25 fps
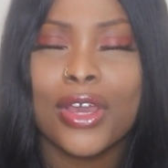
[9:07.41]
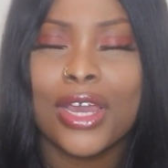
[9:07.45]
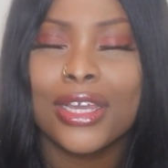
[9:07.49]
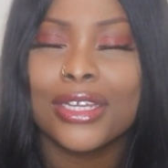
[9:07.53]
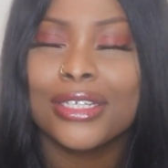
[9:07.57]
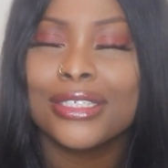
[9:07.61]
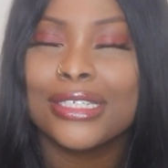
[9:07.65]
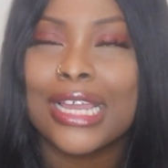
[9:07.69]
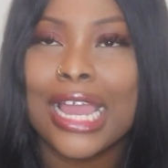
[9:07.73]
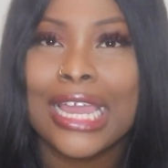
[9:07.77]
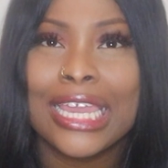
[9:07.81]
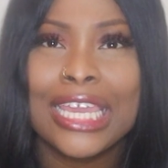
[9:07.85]
I
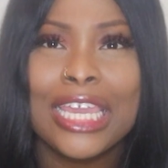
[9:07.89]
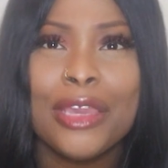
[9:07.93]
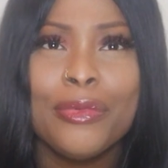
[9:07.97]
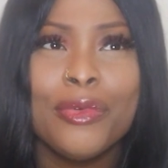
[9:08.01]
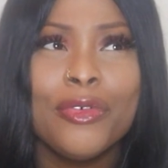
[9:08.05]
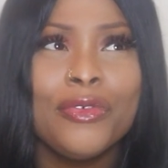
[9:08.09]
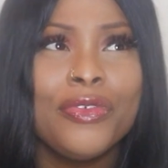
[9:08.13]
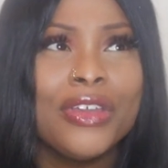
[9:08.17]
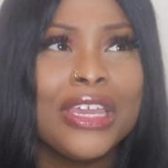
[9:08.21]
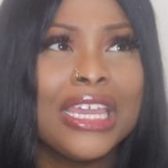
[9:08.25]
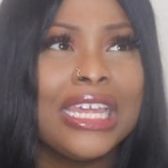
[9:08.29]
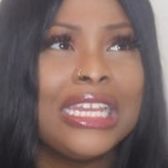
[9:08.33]
keep
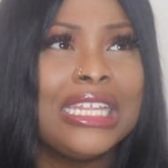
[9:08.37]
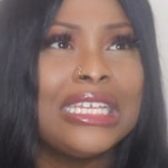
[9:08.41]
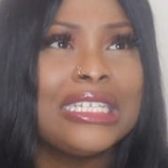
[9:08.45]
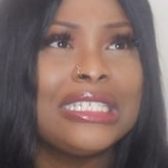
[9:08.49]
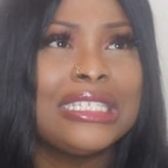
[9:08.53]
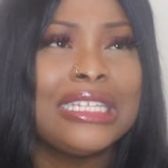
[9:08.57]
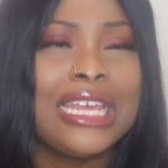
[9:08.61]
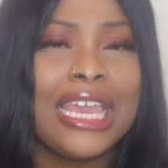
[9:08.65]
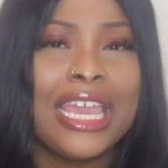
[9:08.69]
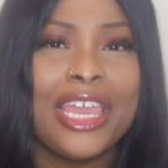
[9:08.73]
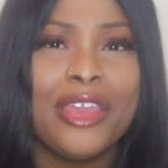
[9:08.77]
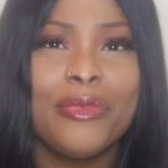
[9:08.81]
on forgetting his
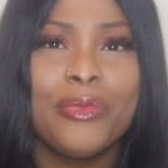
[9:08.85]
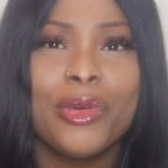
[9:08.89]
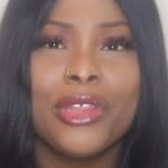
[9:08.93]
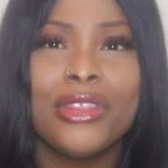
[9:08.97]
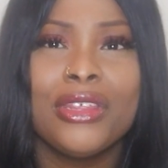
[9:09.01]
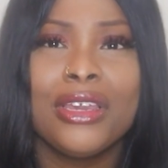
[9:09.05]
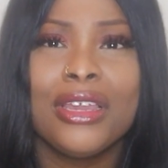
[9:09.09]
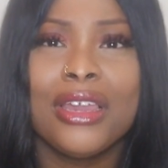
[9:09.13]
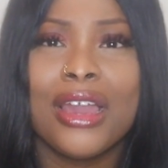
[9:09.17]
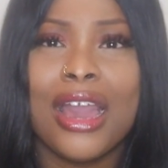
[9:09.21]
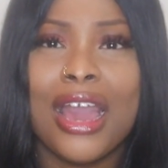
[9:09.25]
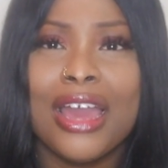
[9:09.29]
name, but
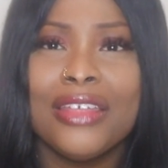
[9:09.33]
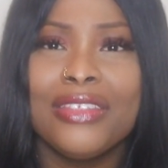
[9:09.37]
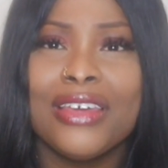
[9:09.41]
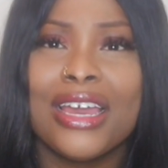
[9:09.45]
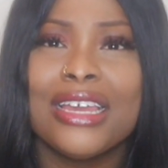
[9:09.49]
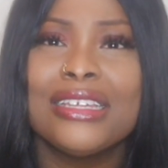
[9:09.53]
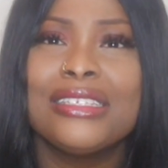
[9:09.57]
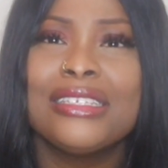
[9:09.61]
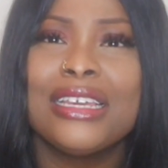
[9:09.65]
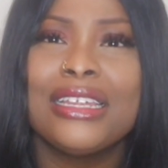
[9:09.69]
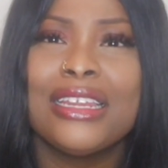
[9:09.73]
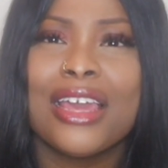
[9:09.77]
the guy
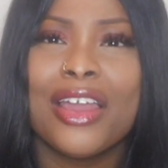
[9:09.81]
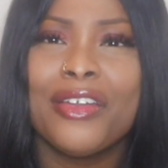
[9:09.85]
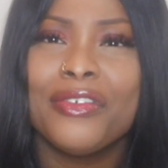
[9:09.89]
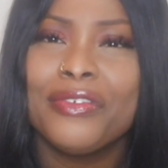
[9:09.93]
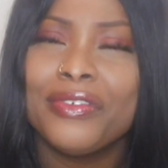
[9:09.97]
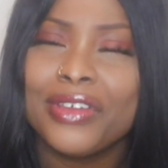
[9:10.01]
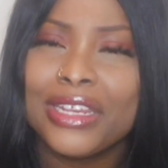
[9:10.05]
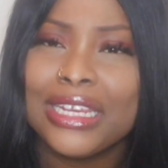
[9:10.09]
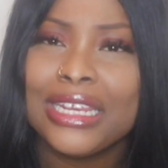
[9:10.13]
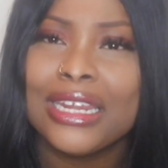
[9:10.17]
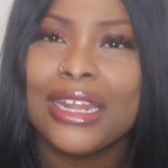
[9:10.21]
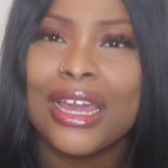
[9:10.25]
that I said I
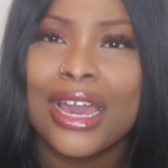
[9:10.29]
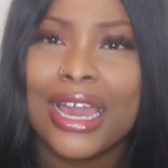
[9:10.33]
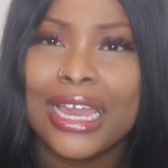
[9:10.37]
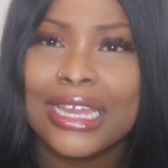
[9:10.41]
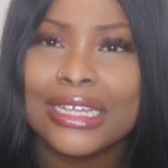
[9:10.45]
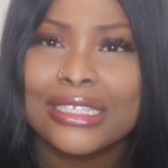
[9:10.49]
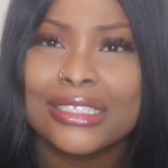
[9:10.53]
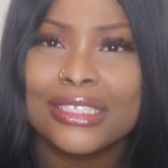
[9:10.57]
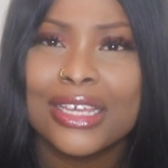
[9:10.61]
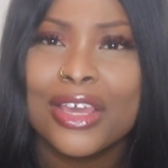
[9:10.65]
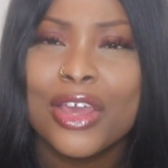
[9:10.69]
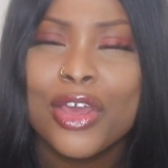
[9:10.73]
really
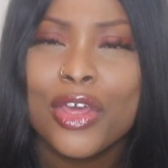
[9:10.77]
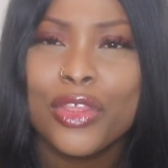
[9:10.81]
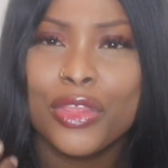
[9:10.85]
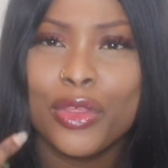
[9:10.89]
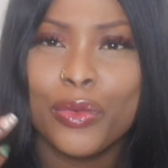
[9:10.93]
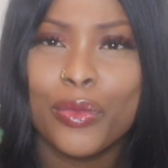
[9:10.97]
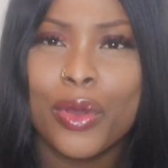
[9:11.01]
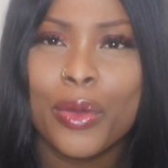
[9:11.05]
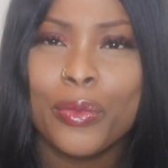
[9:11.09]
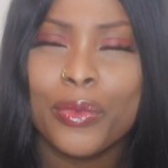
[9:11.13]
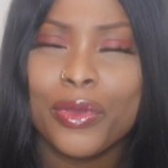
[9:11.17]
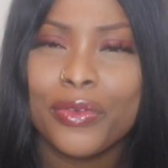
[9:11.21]
liked,
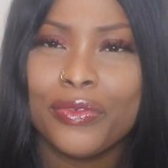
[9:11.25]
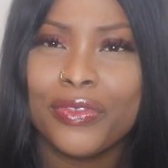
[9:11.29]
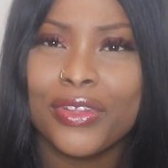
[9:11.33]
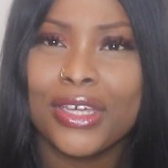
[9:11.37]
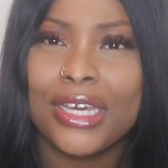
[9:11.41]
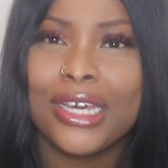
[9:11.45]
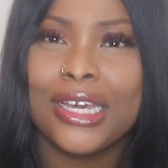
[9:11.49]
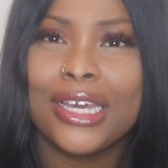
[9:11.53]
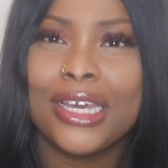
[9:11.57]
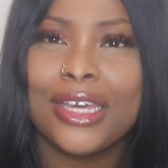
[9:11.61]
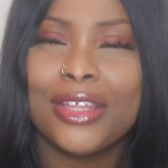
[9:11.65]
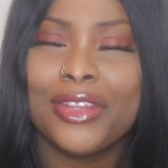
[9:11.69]
the one with
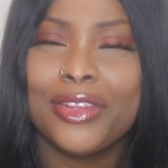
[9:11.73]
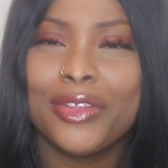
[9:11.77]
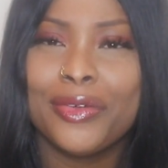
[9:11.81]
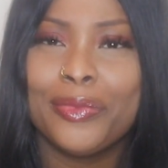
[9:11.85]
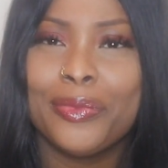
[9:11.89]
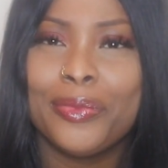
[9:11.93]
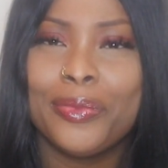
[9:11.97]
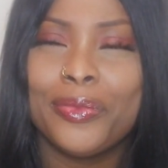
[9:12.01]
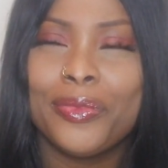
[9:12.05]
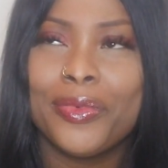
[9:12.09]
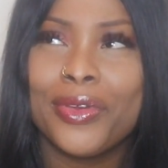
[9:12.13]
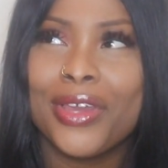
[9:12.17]
the